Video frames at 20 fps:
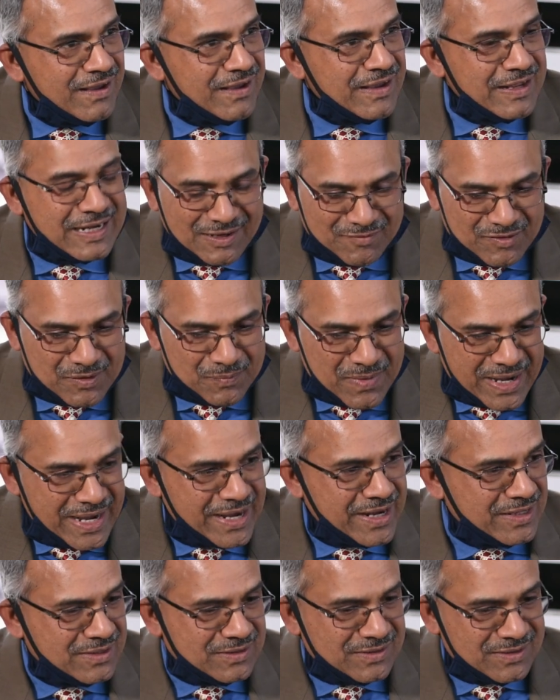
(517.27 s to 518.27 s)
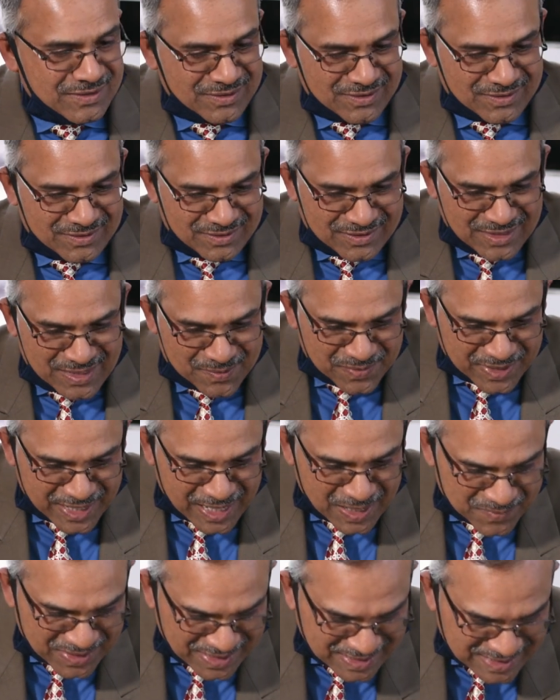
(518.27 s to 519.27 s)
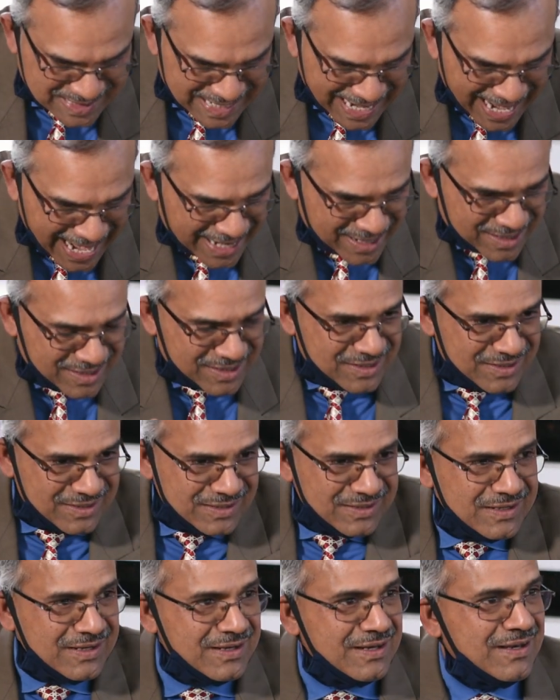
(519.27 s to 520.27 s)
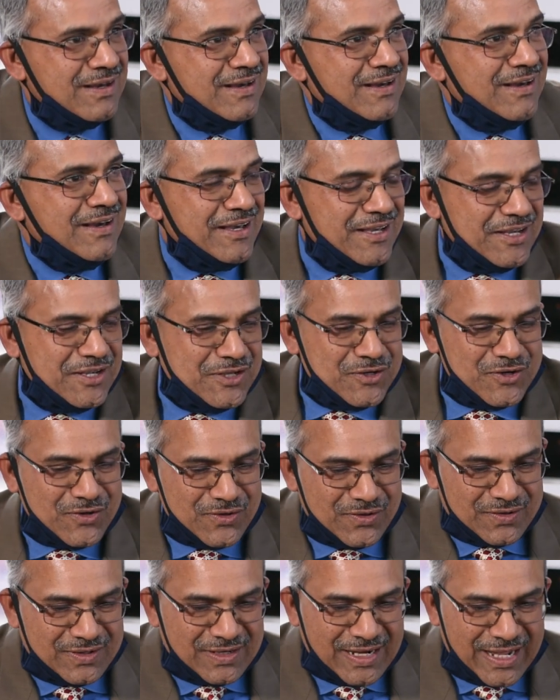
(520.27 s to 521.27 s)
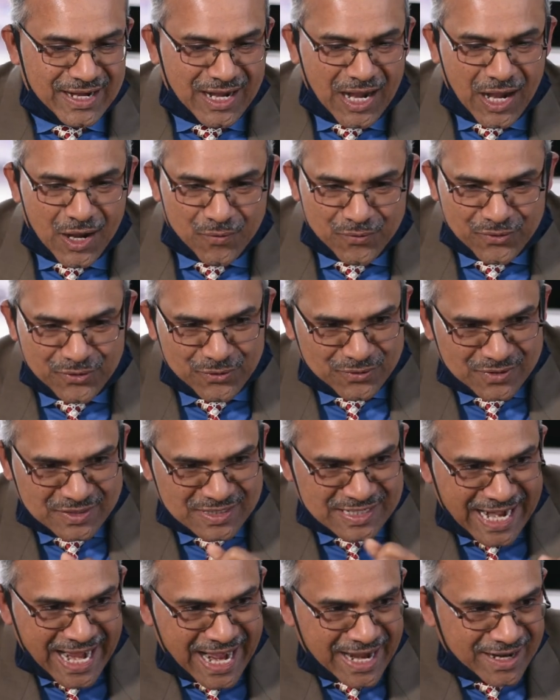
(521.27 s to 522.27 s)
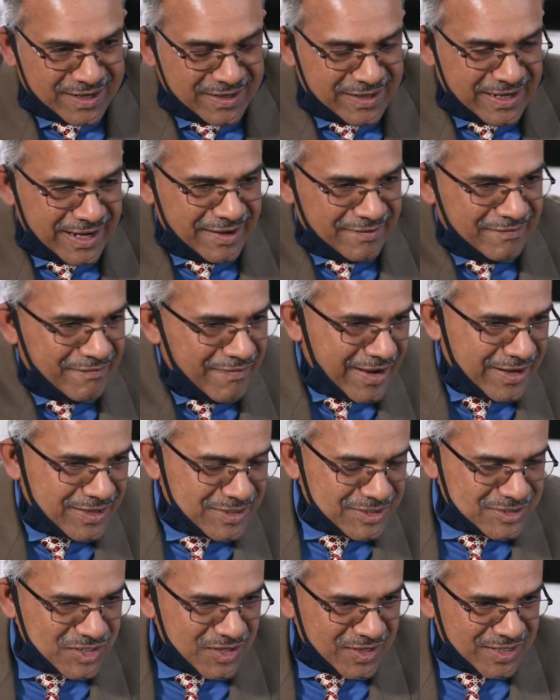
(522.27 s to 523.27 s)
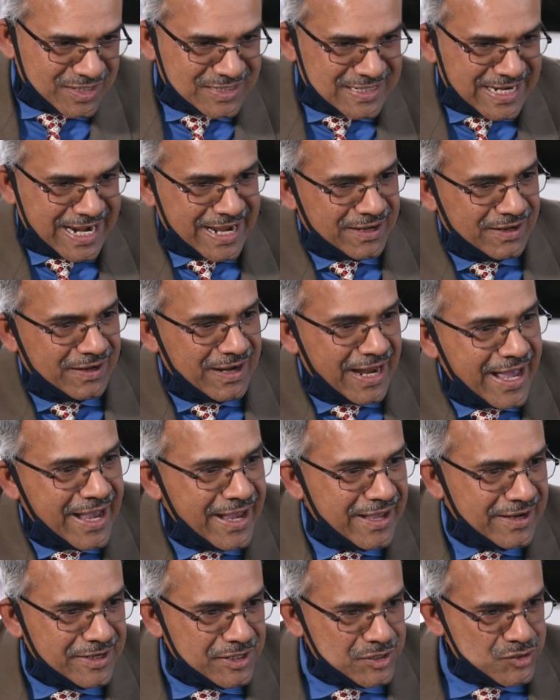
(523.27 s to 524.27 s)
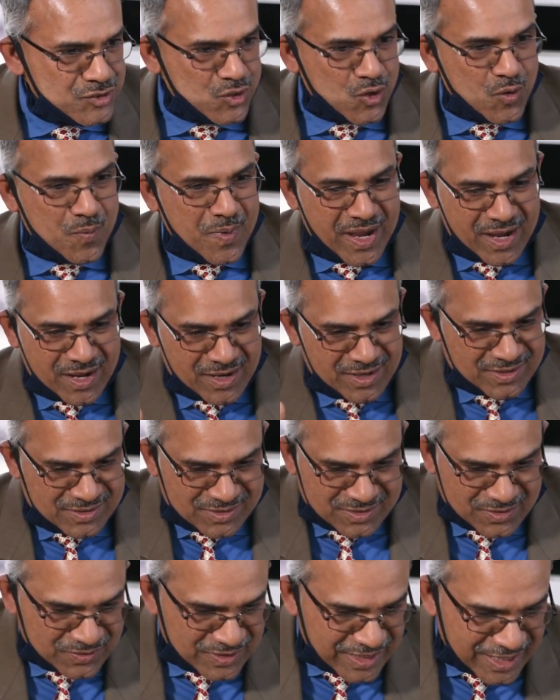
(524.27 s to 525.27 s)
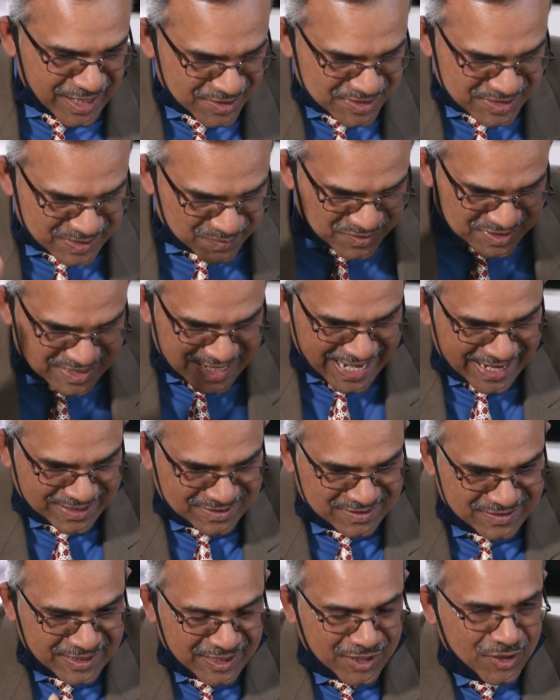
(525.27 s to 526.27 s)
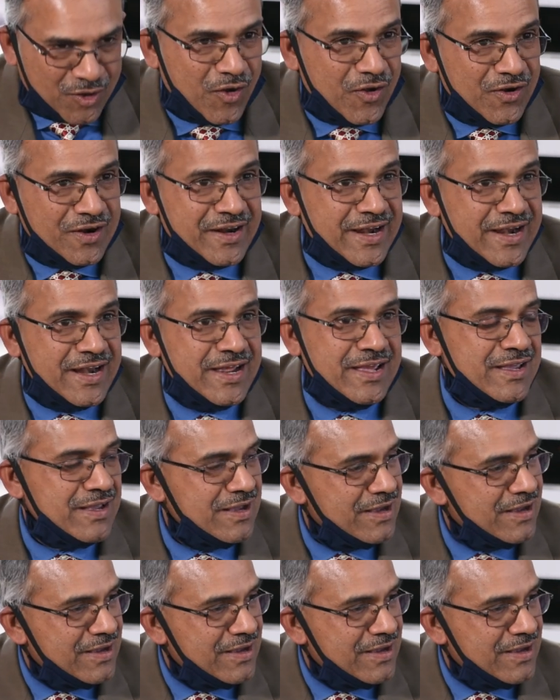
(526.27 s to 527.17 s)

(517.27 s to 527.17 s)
in our mind. They become a track. You know, like how you track an elephant or track a lion in Chobe. So there are some tracks that are already,